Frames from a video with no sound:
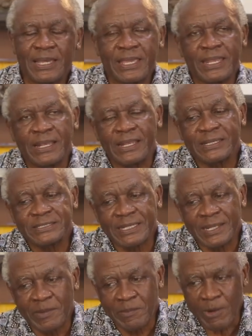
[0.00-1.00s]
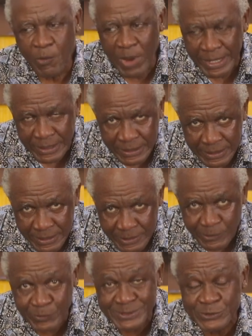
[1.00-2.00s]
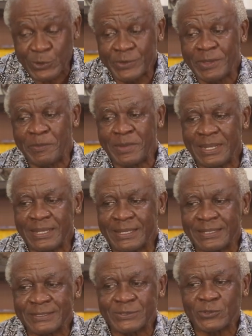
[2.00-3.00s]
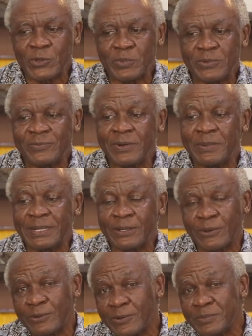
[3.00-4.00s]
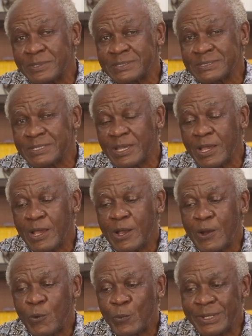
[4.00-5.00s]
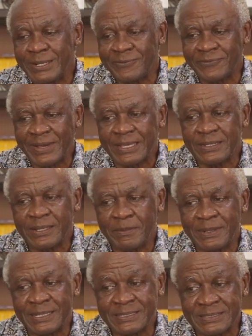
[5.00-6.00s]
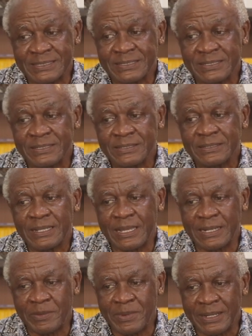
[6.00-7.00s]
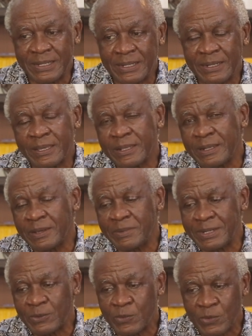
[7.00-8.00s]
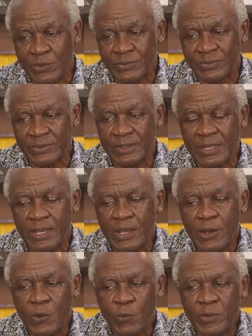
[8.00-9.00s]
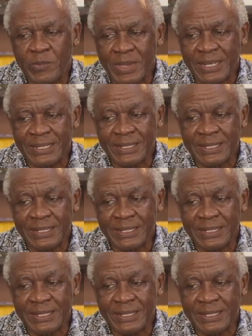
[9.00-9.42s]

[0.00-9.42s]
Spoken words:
In lecture number 1, we saw the meaning and scope of urban economics. We defined urbanization, an urban area, and urban growth. We made